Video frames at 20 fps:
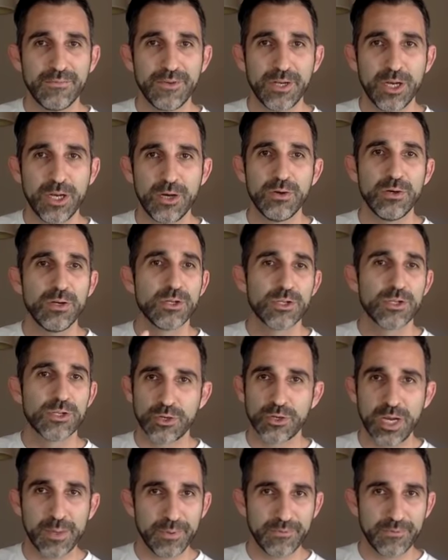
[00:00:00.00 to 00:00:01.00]
no,
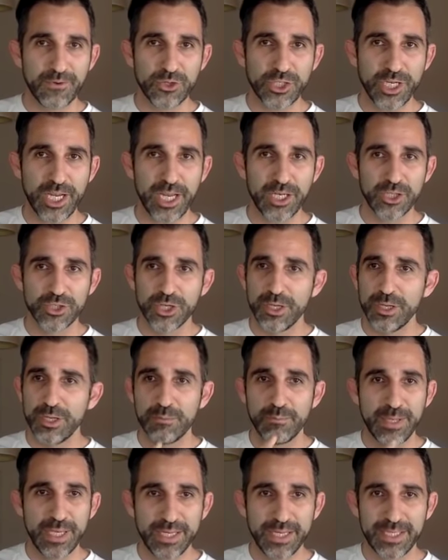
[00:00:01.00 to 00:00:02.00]
scraping for change,
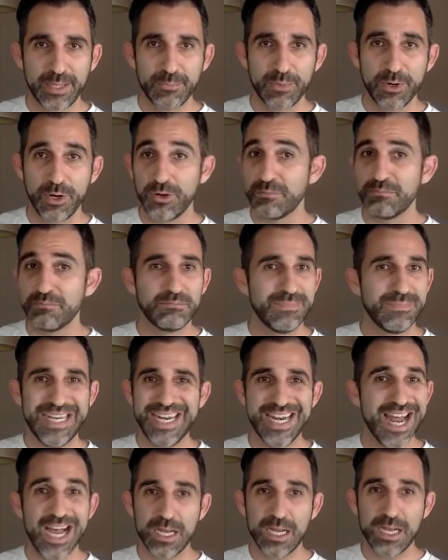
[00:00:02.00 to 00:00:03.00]
being dead broke.
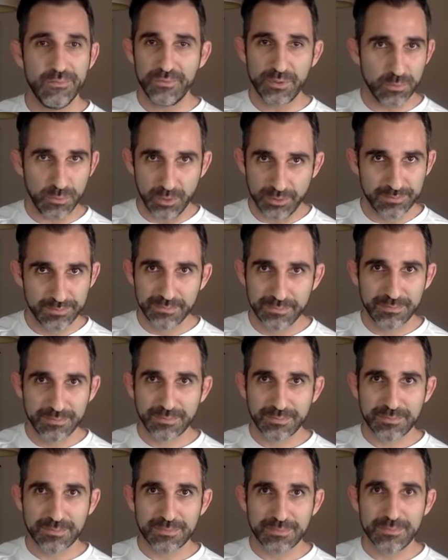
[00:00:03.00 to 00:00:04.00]
Not comfortable.
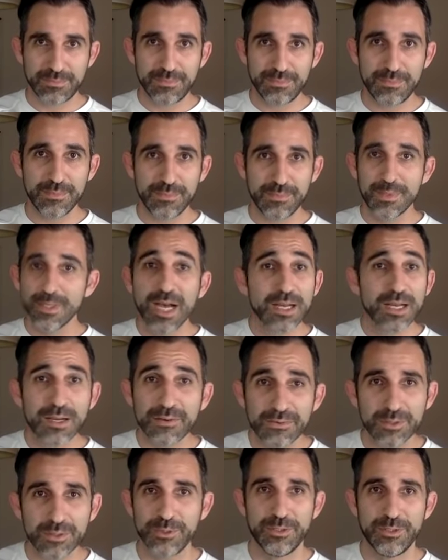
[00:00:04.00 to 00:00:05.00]
Not
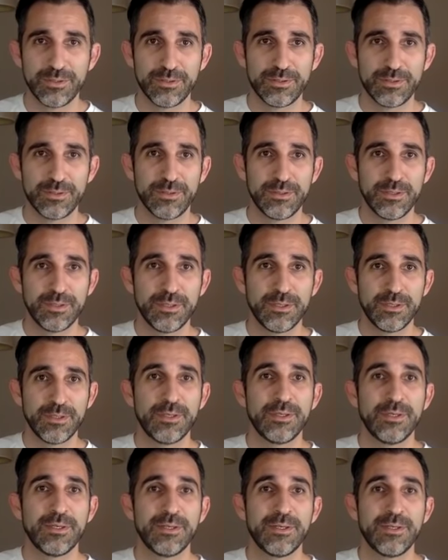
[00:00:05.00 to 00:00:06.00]
comfortable.
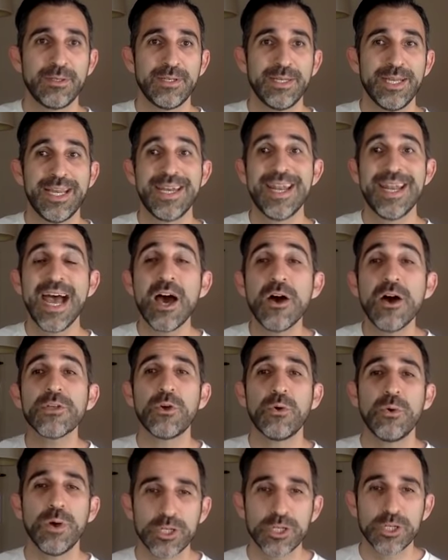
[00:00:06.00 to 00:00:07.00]
And now the
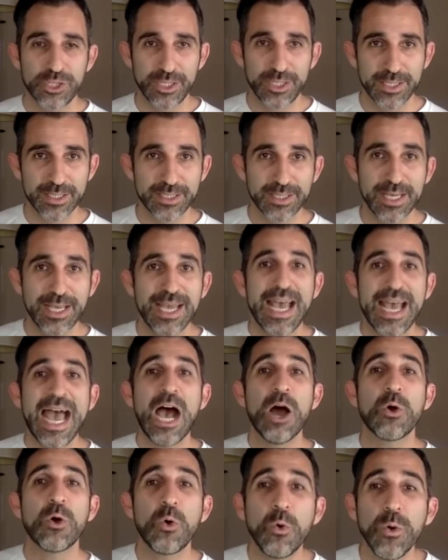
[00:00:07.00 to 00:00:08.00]
question is,
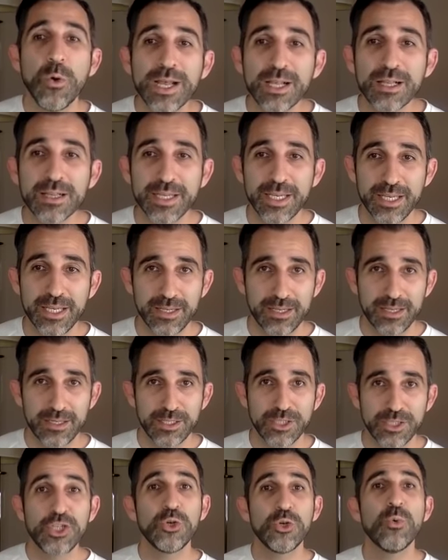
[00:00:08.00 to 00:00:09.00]
how quickly
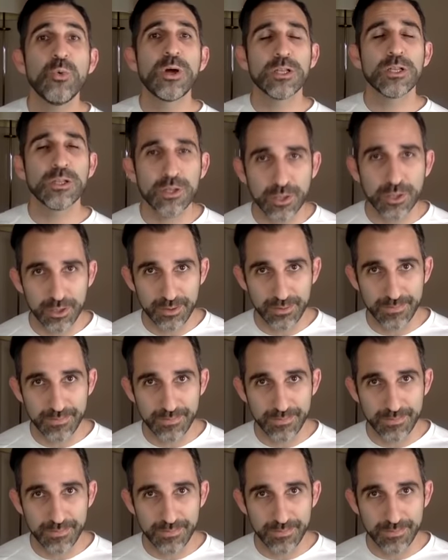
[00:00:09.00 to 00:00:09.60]
do you want to learn?